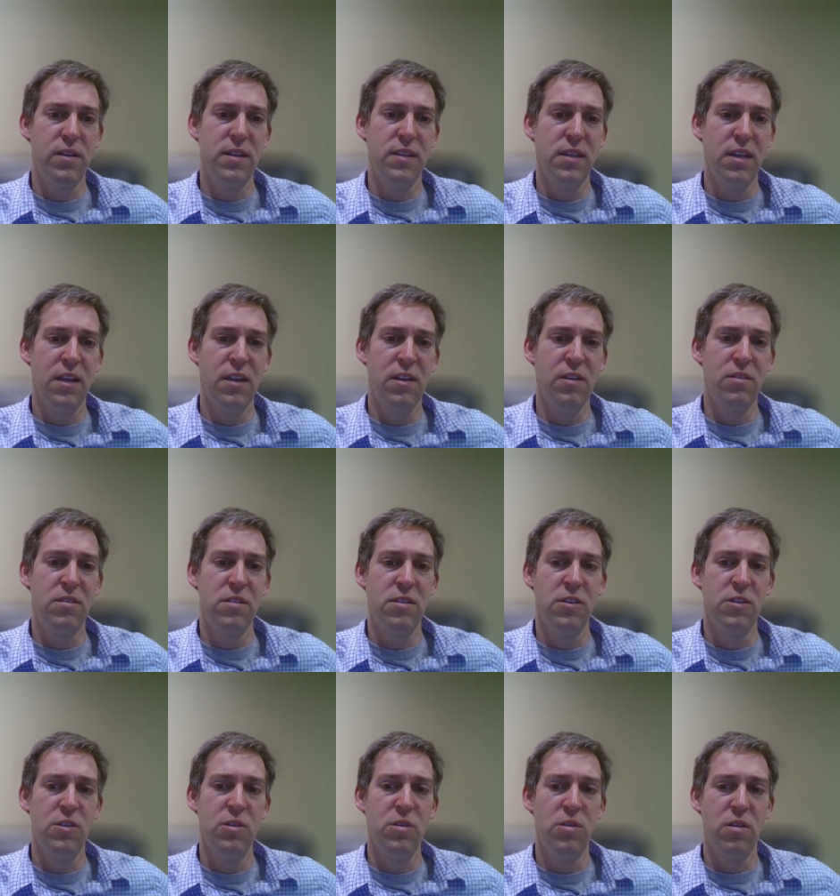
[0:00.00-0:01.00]
to seeing you
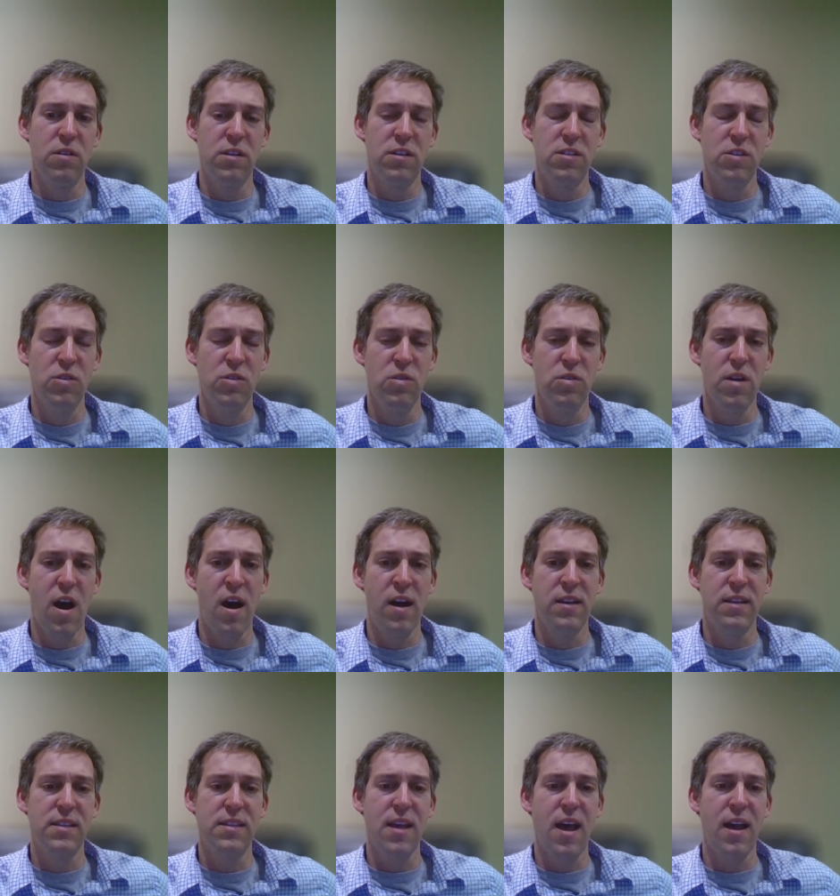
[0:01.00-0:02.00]
soon
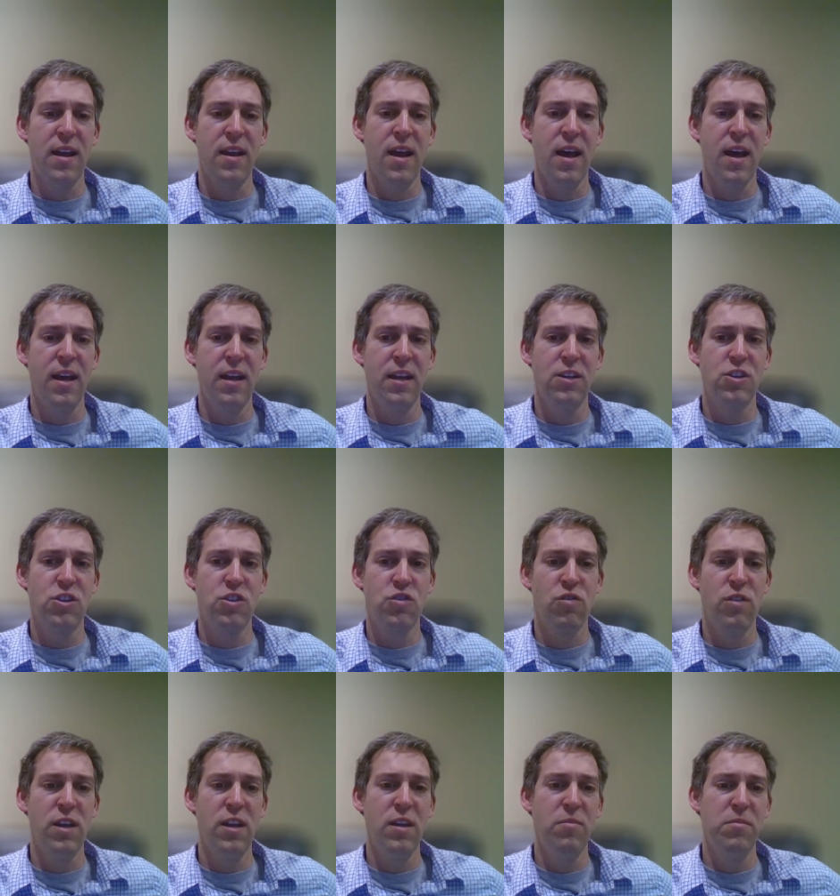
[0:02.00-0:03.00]
on Sinai
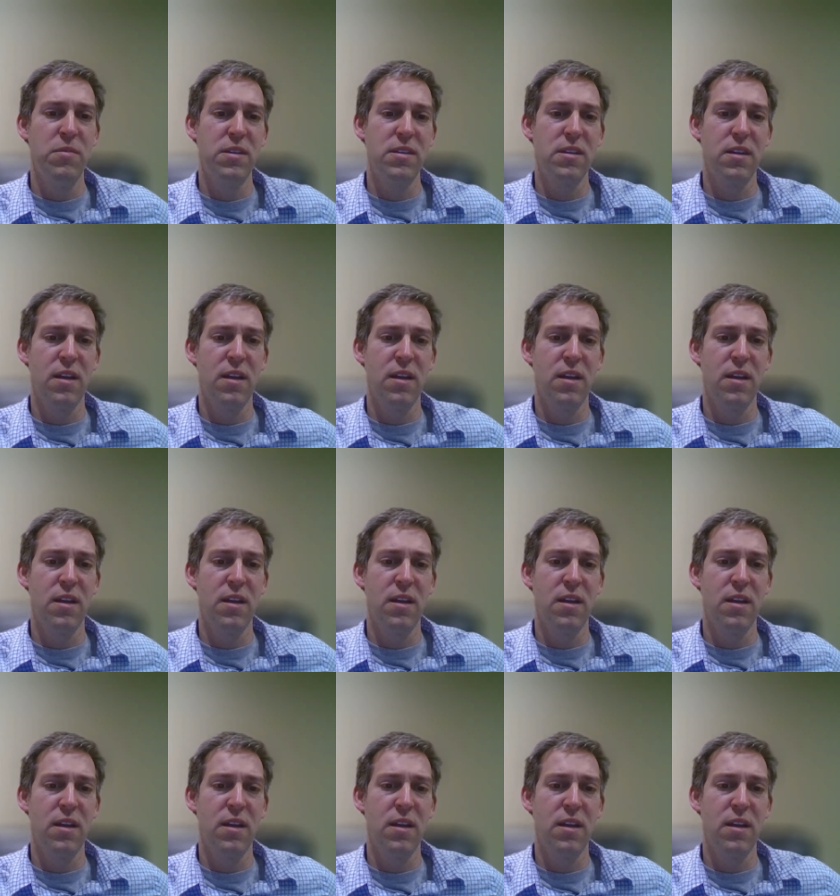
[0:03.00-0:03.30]
Streams